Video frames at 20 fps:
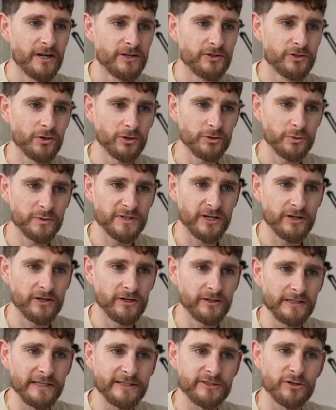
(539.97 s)
George was a
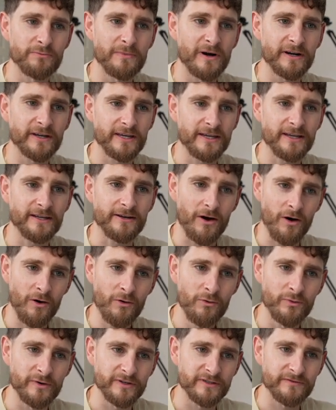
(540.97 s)
good little monkey and
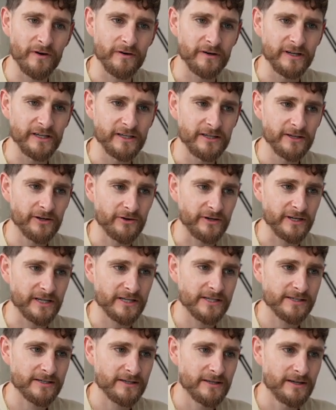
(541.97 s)
always very
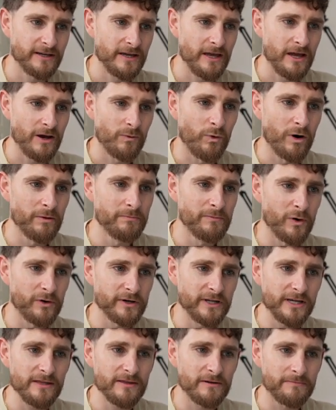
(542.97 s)
curious. One
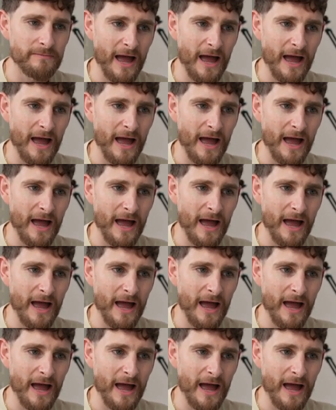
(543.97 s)
morning, the